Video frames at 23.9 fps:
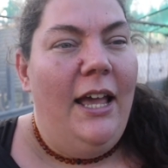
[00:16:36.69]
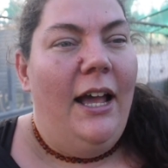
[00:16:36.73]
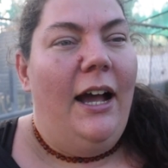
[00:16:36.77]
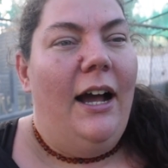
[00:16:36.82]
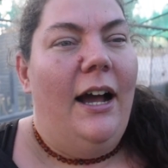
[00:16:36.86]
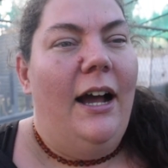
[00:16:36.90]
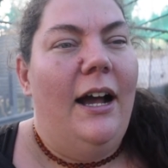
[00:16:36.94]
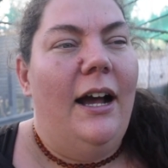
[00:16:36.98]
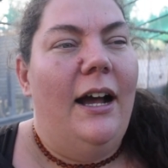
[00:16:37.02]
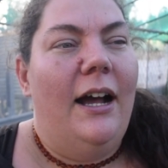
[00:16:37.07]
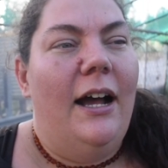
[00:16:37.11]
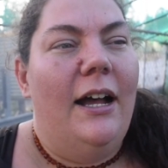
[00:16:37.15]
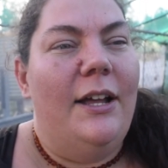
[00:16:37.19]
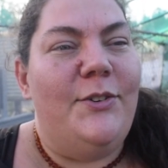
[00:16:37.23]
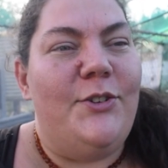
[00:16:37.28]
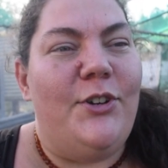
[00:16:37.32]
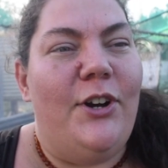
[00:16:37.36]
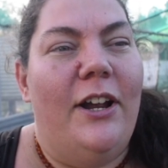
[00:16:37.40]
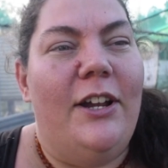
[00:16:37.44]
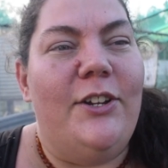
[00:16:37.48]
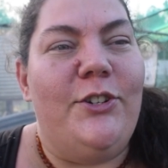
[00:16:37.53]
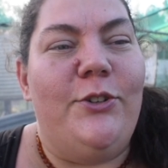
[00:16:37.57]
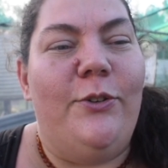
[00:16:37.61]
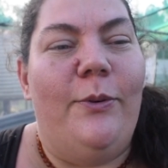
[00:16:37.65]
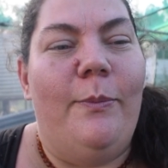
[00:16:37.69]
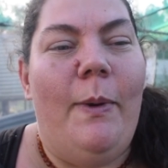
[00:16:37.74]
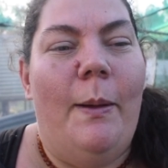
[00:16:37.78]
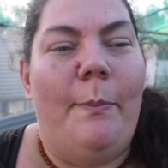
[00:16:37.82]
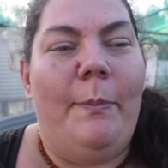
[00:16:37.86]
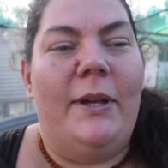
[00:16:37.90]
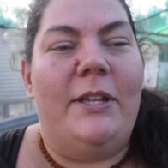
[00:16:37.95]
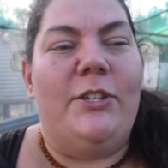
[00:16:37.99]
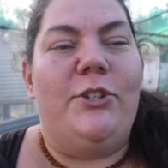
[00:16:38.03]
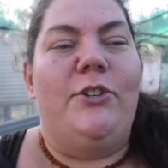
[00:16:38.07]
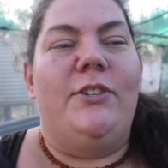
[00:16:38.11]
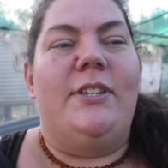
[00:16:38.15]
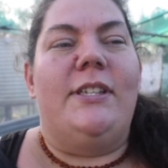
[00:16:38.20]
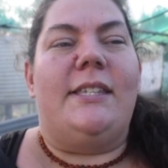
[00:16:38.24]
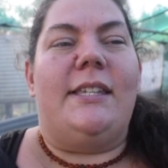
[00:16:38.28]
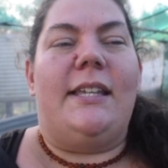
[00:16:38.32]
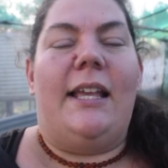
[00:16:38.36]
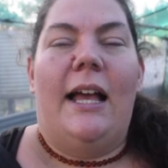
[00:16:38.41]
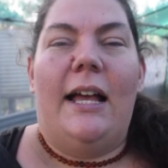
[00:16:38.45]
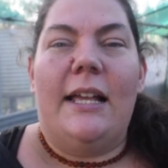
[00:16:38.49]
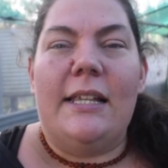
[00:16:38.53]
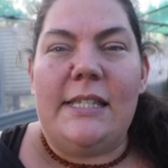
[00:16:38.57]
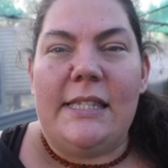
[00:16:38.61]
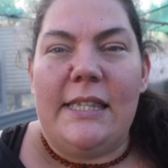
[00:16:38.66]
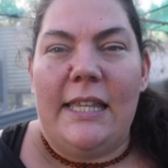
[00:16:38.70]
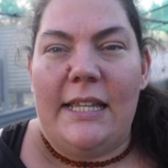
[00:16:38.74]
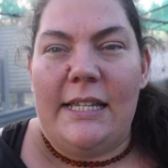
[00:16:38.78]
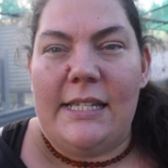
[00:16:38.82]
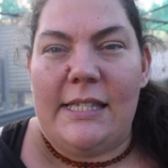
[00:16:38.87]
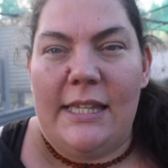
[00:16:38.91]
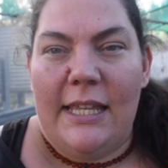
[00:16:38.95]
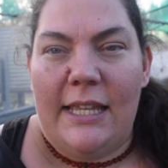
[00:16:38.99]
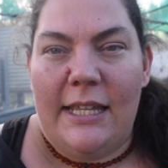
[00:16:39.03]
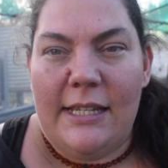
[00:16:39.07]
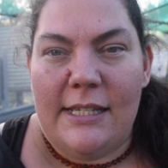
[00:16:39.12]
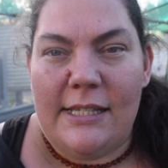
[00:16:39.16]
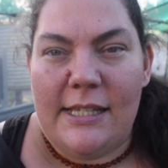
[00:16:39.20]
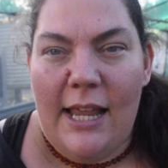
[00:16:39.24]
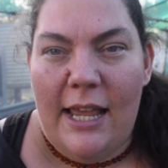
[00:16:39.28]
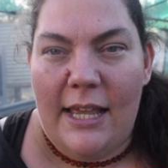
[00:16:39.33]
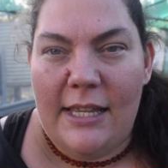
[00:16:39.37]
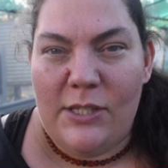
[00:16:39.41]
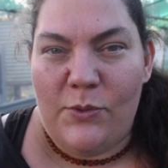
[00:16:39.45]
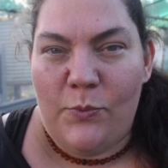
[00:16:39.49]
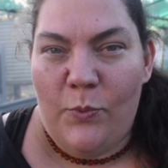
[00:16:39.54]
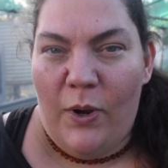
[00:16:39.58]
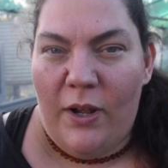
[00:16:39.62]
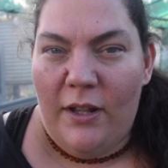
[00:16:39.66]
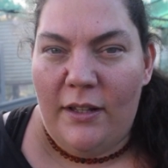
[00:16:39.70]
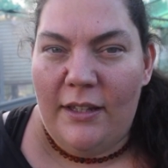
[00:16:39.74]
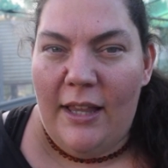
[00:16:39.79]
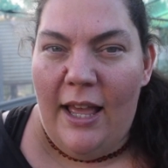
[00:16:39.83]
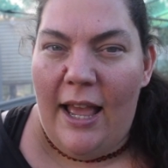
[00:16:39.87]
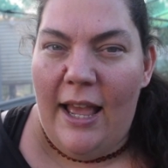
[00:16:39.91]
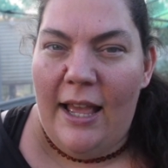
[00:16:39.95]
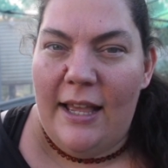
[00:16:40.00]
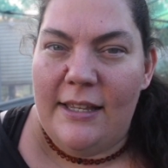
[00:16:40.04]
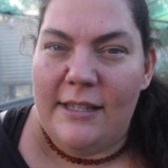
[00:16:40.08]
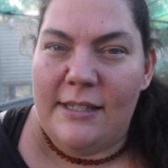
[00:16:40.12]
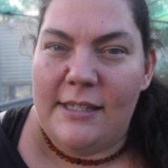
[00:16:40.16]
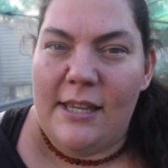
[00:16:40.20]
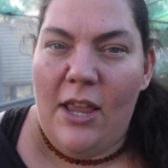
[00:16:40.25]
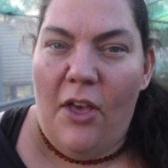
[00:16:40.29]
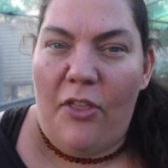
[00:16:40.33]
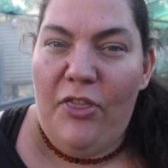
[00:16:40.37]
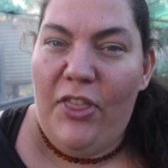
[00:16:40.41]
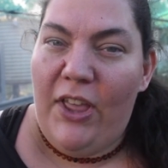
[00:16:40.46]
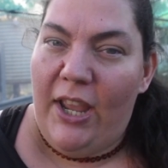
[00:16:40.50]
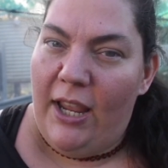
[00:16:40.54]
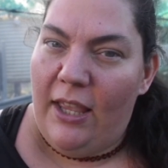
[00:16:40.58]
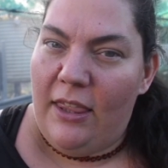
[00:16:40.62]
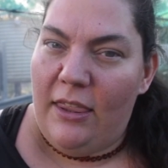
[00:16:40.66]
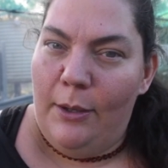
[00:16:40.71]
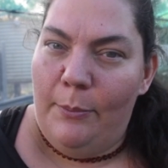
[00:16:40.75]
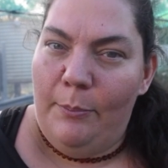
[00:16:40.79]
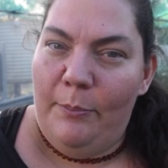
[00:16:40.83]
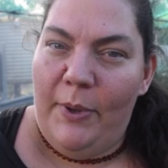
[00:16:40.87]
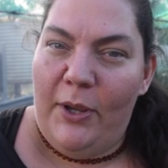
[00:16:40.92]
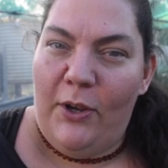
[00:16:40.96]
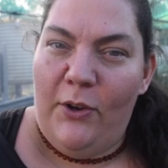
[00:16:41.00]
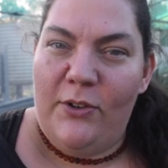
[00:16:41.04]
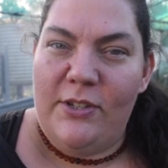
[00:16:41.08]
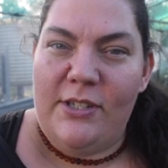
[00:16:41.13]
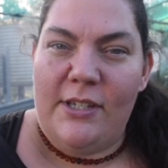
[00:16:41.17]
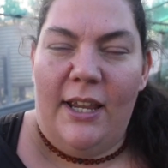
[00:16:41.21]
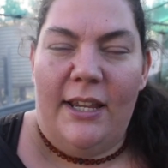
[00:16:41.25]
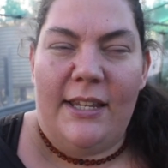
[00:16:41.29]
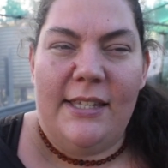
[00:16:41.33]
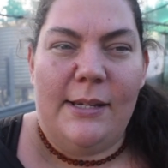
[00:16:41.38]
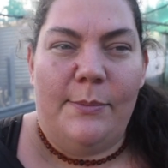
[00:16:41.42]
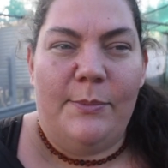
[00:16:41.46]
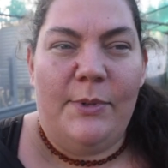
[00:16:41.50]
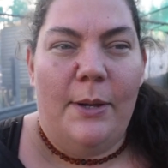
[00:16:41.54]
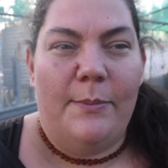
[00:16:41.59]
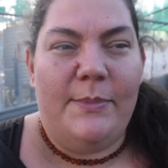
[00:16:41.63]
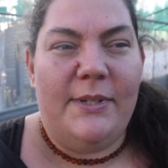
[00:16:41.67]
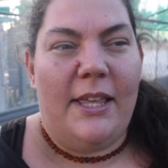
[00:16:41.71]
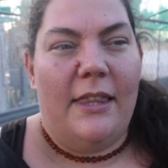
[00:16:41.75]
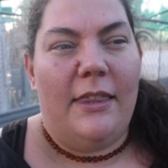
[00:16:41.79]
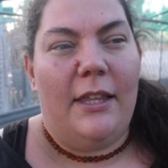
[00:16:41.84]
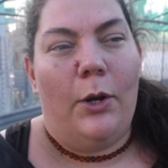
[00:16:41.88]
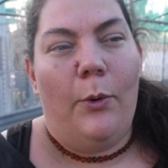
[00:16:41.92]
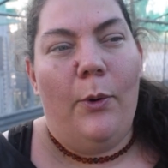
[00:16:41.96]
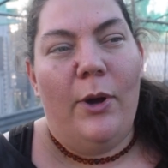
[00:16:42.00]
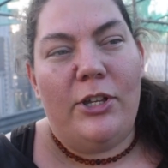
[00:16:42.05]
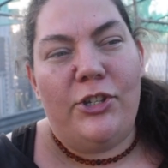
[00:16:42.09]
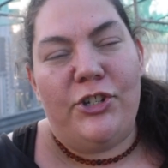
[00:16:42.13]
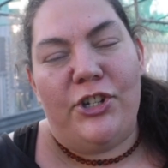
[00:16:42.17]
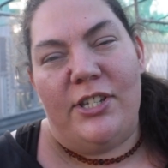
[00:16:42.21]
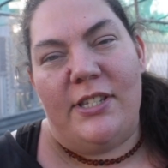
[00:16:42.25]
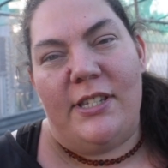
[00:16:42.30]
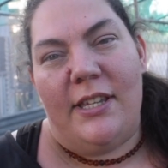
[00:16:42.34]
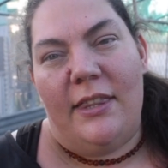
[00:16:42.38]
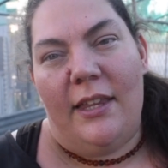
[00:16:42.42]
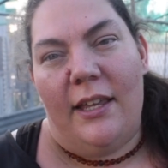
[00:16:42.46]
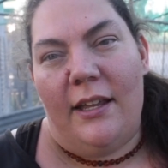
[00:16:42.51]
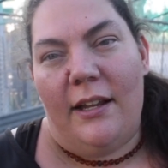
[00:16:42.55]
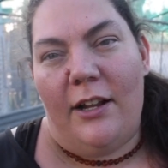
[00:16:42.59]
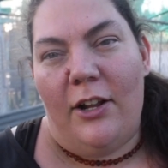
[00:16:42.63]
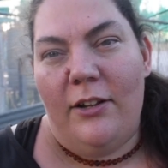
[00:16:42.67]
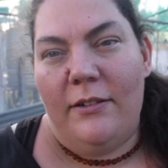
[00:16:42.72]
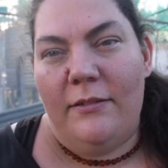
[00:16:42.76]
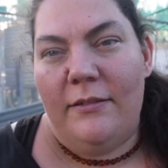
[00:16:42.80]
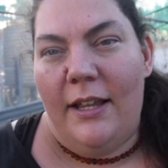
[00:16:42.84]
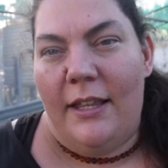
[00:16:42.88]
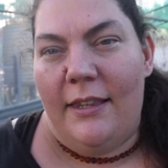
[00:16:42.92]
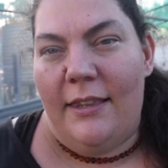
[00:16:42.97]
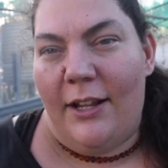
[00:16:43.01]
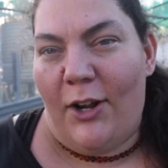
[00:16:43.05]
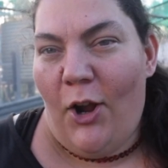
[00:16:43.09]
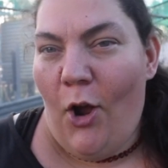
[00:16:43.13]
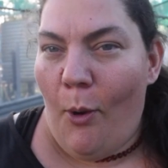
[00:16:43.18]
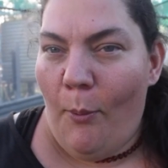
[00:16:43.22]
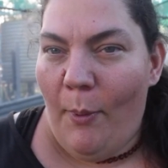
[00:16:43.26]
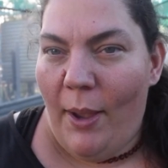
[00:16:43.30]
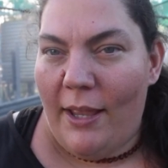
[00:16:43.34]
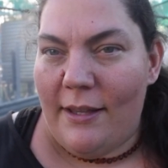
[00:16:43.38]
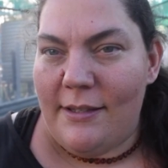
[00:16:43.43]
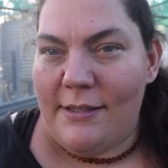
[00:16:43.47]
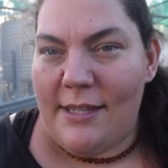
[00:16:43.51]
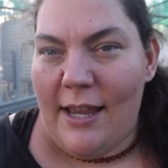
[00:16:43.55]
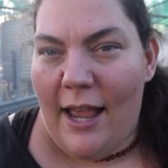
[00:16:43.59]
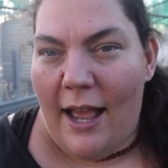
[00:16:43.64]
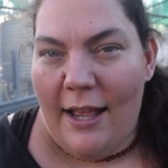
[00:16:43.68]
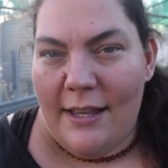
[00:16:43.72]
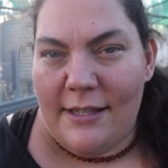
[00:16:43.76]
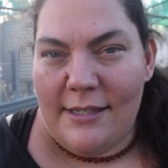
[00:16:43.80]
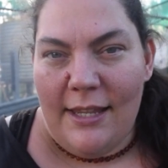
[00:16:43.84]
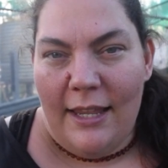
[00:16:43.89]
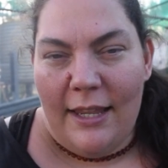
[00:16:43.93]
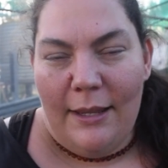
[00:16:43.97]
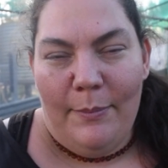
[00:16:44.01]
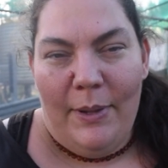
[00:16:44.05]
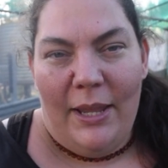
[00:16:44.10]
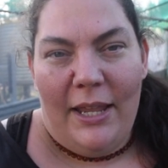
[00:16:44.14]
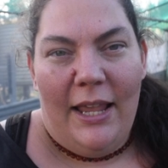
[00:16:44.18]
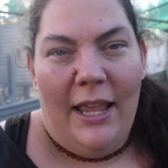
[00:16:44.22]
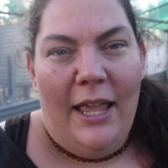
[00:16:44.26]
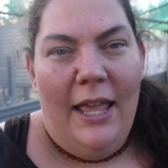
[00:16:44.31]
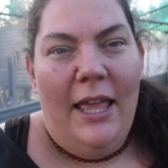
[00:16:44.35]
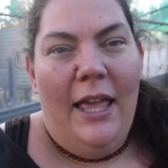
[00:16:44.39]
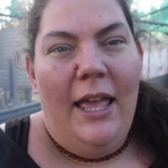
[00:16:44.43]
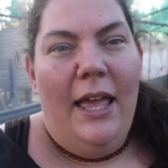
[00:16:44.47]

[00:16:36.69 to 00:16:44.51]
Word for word: I'm trying to remember to discuss these things as well as think them, because I sometimes get the questions in the comments asking me